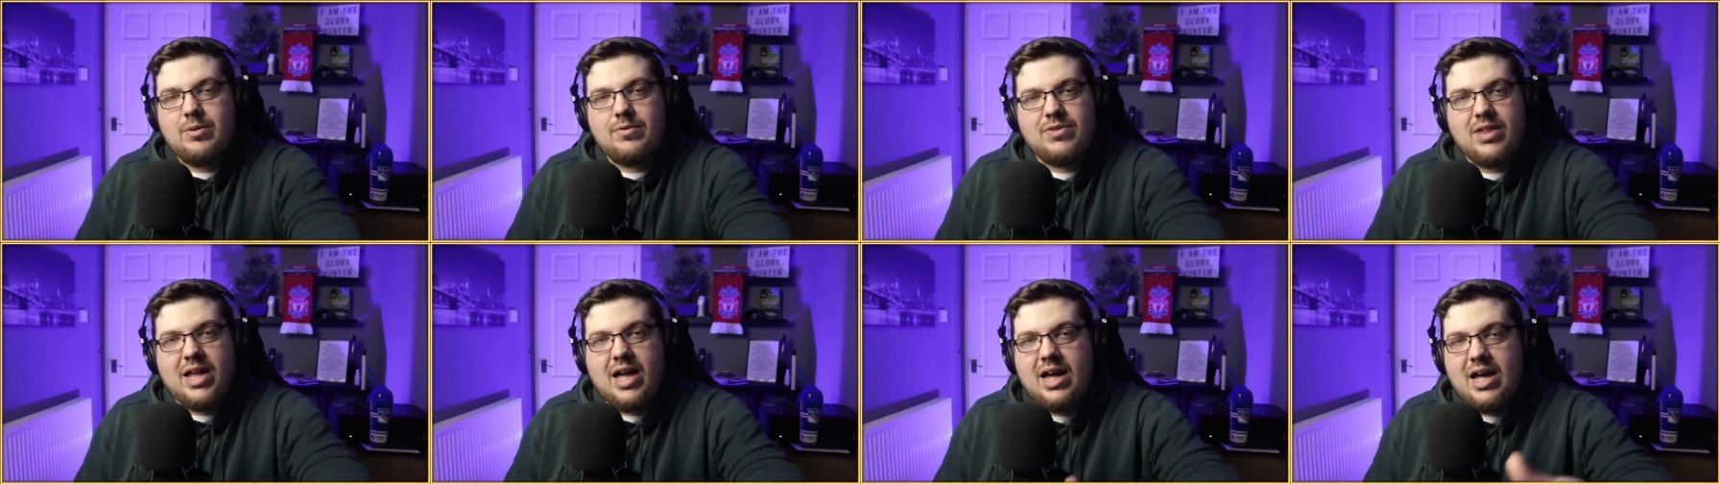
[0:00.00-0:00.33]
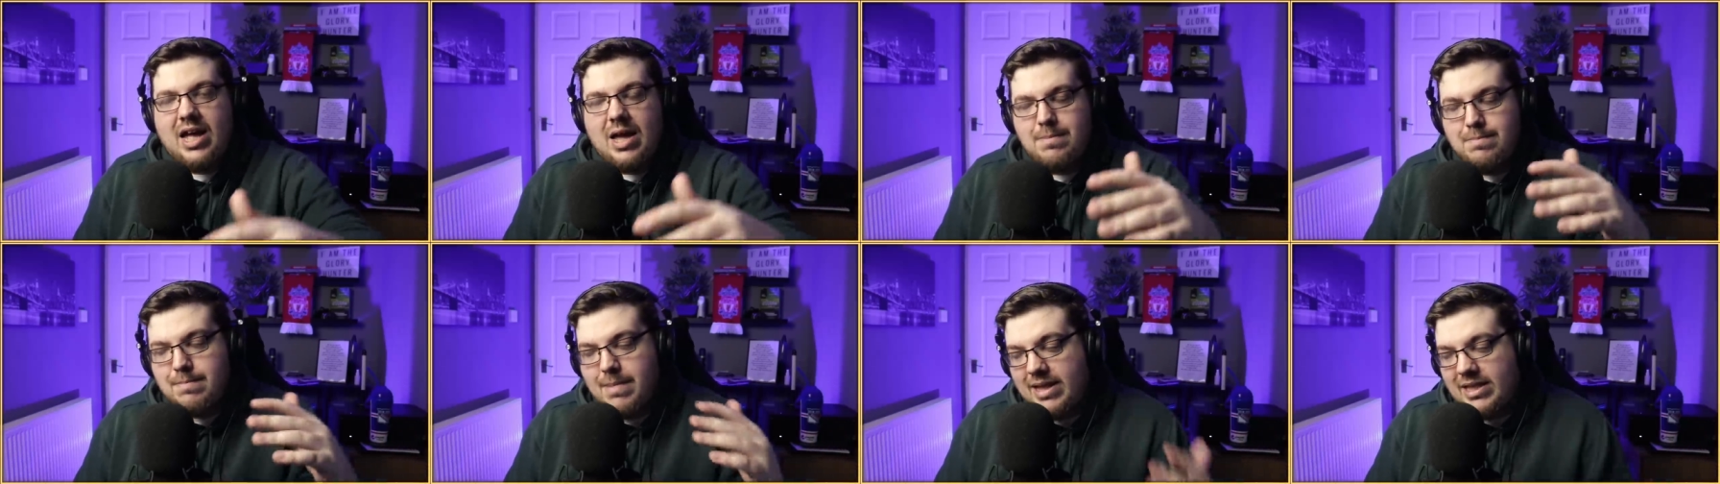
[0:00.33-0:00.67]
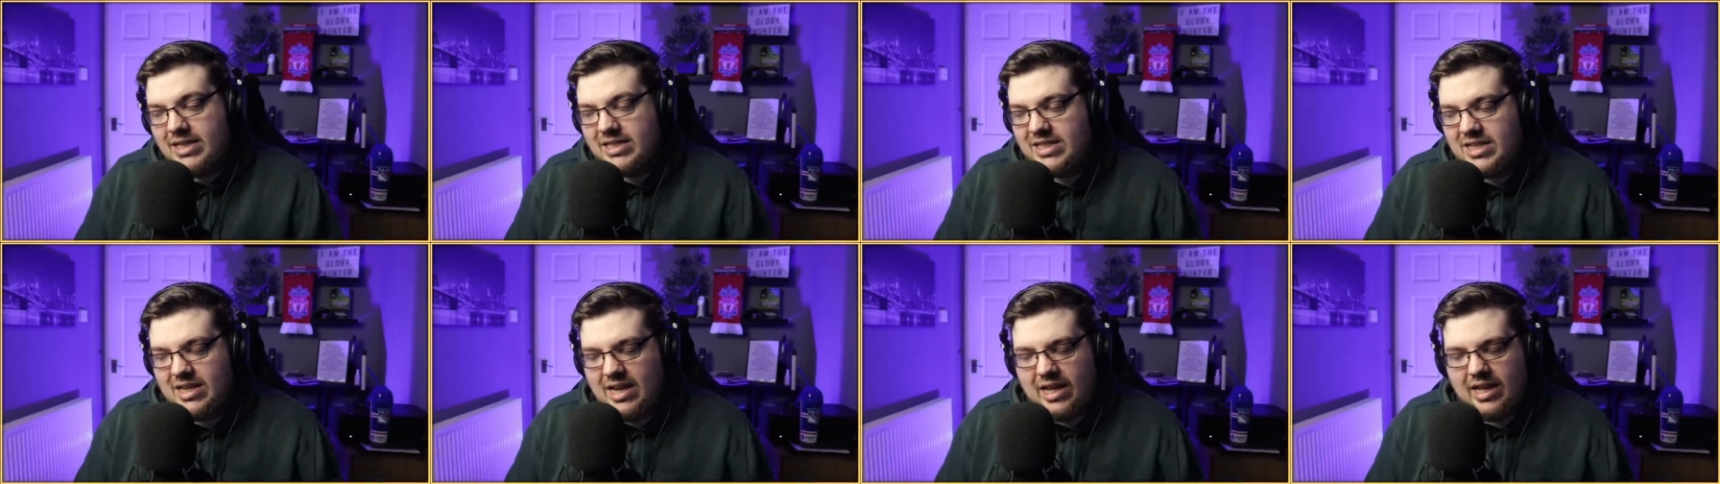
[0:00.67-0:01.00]
with that
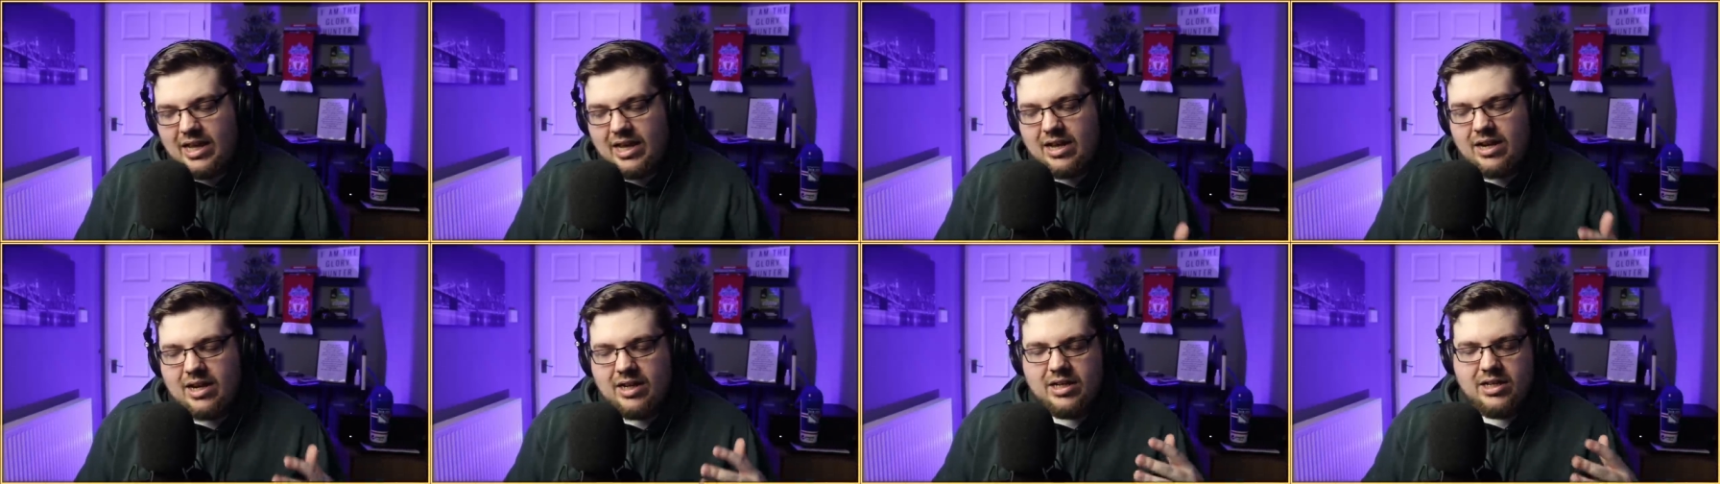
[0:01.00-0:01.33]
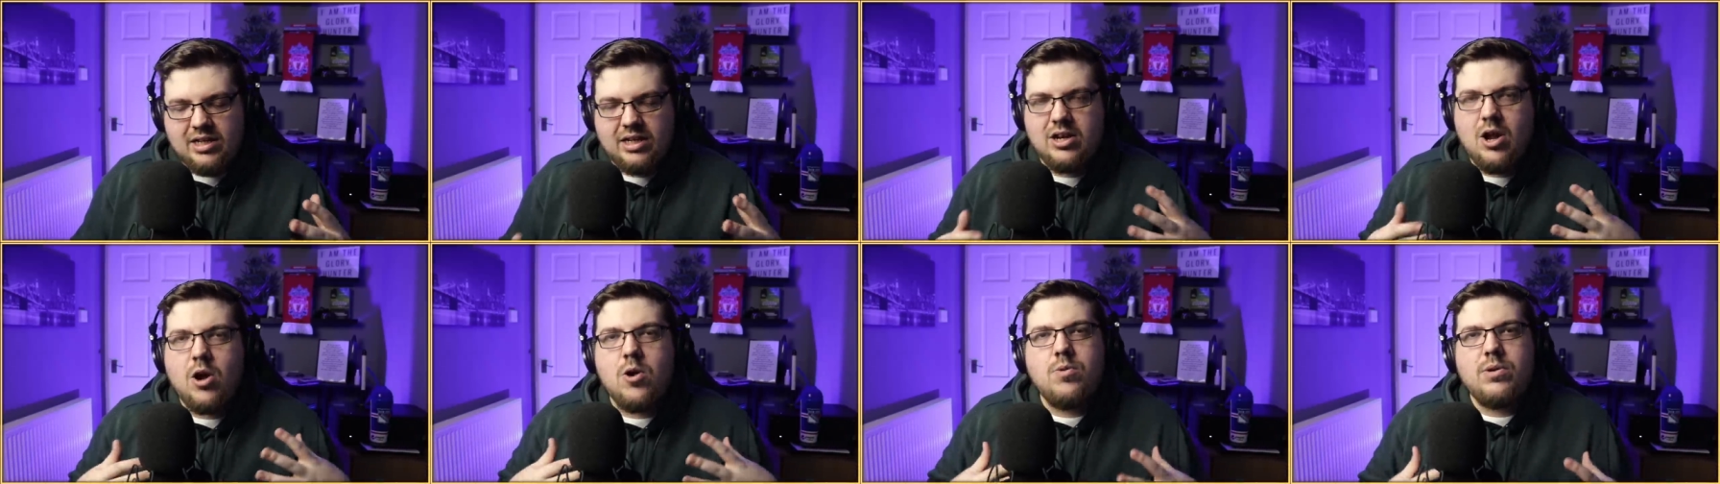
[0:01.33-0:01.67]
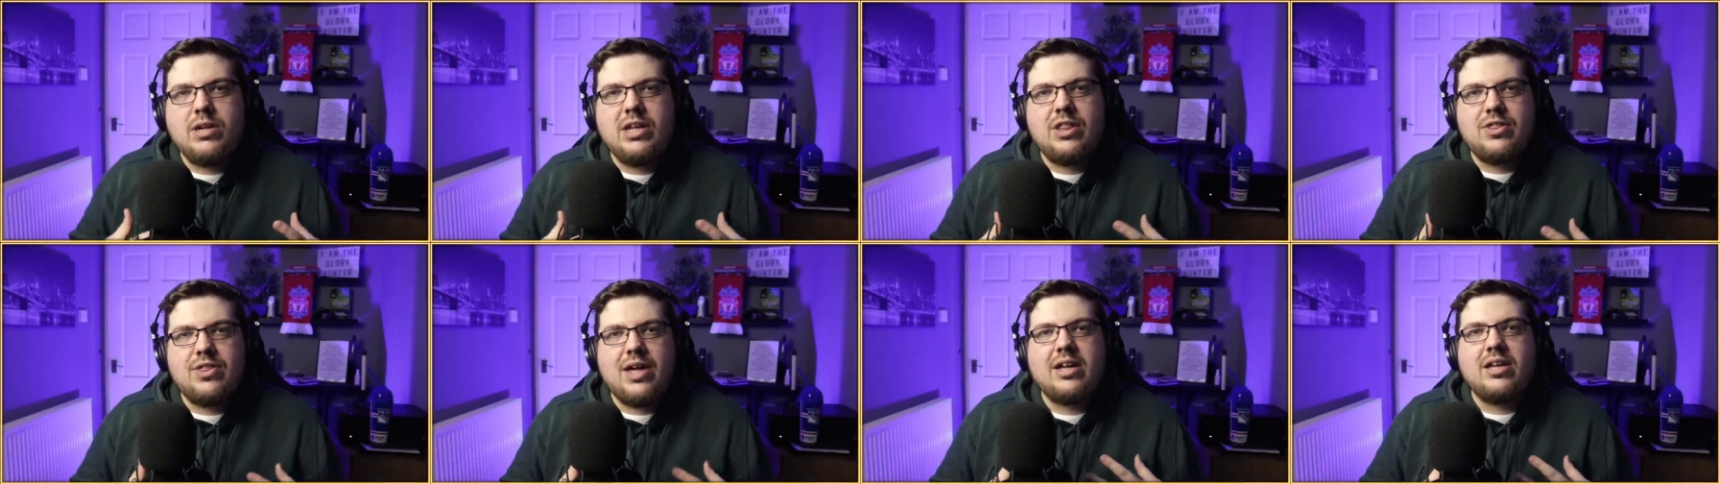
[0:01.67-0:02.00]
immensely, and I can
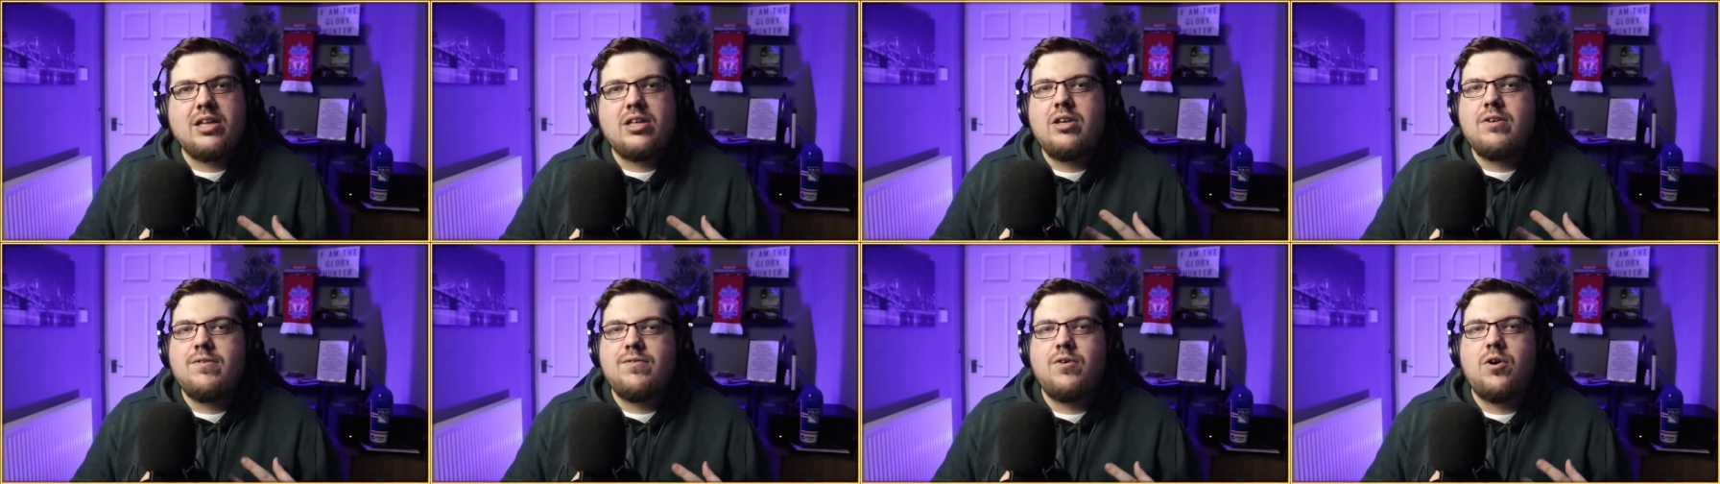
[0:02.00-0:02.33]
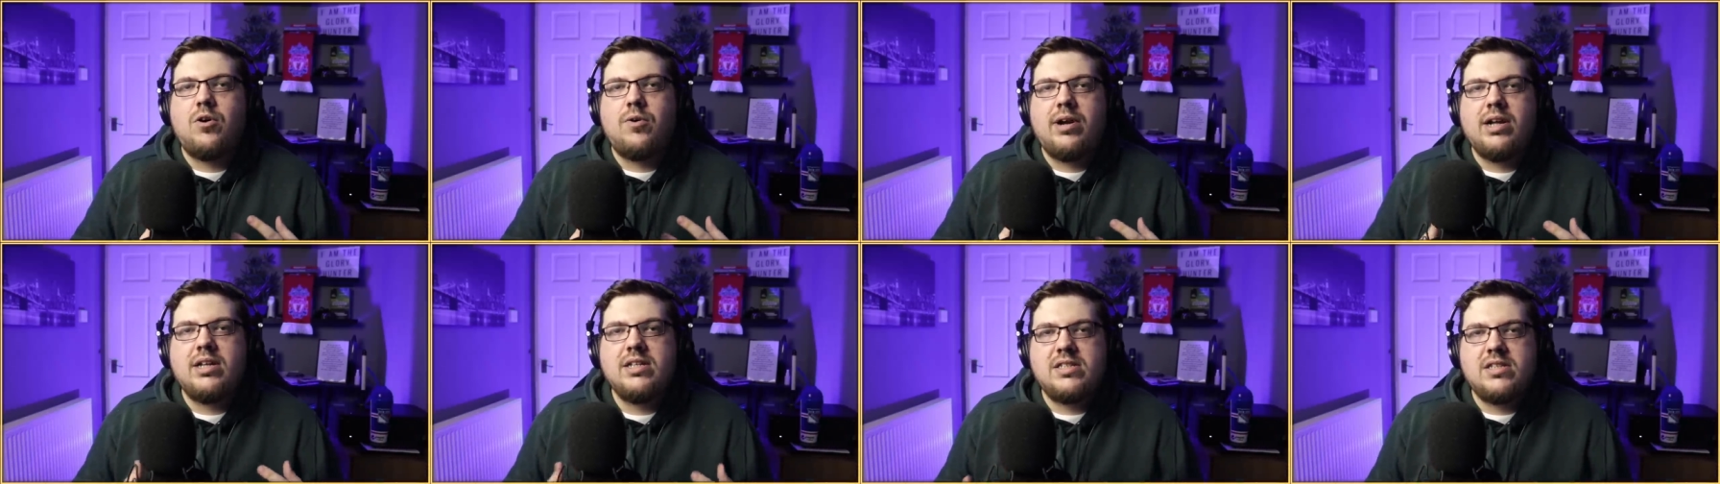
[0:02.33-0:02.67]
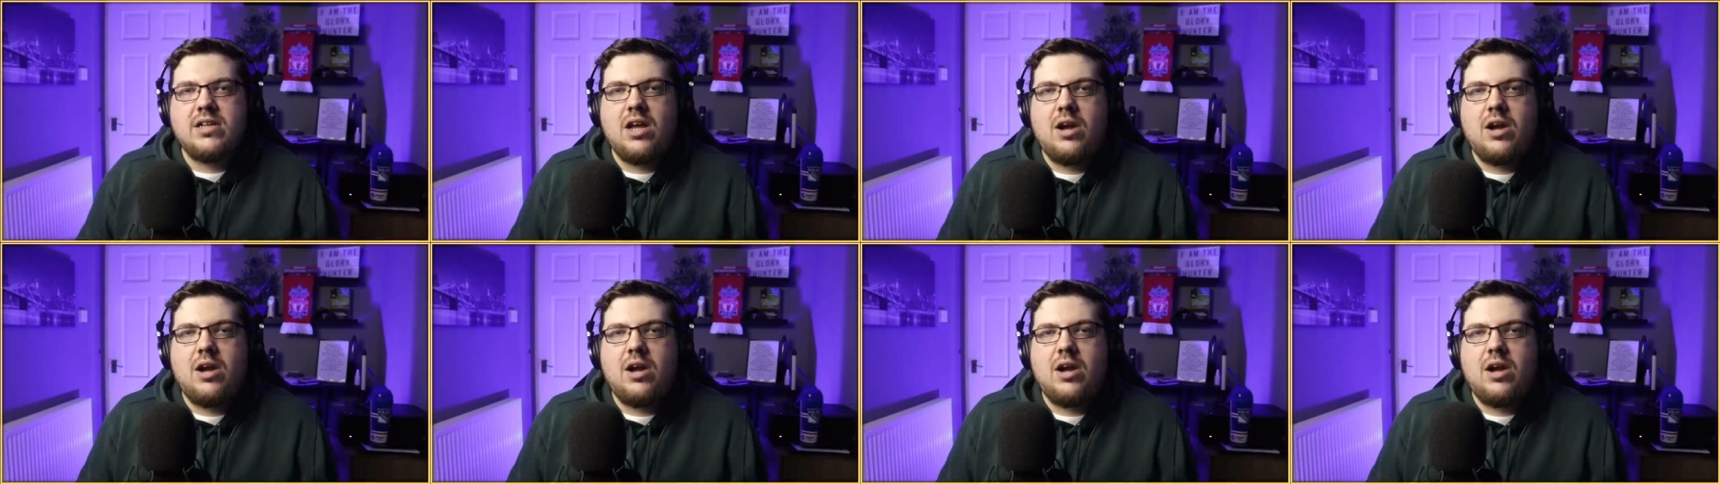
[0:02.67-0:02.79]
only thank you for it.